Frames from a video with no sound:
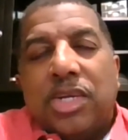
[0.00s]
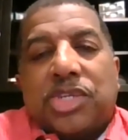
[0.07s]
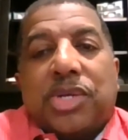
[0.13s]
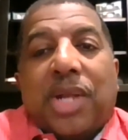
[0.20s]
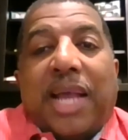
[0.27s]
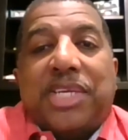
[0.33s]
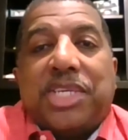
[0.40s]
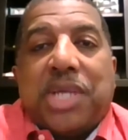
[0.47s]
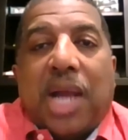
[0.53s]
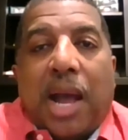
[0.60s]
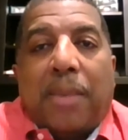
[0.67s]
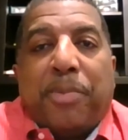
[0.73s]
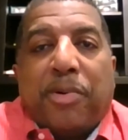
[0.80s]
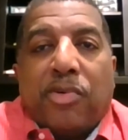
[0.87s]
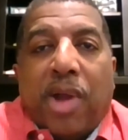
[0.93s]
should I
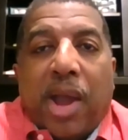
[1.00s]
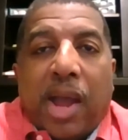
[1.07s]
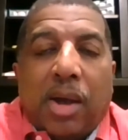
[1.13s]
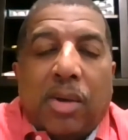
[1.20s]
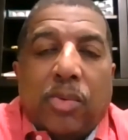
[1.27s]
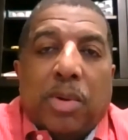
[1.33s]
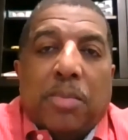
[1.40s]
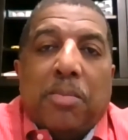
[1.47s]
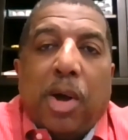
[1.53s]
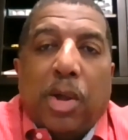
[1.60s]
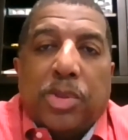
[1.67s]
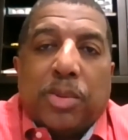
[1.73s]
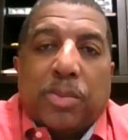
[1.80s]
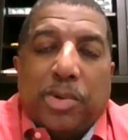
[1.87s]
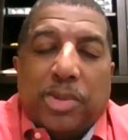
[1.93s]
shop around with
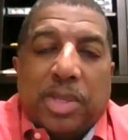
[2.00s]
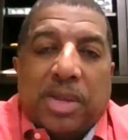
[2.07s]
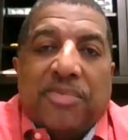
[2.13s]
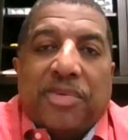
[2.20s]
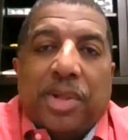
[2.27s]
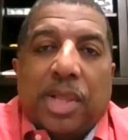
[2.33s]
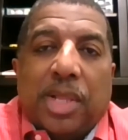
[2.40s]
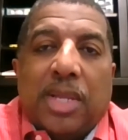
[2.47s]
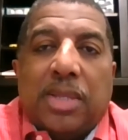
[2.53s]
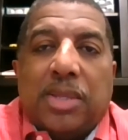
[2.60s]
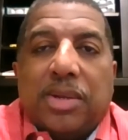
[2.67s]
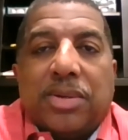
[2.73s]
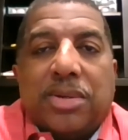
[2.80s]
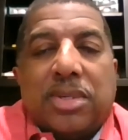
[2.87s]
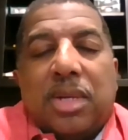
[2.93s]
multiple different
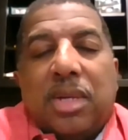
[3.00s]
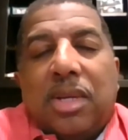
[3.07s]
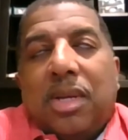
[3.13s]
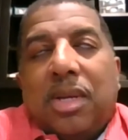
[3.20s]
lenders?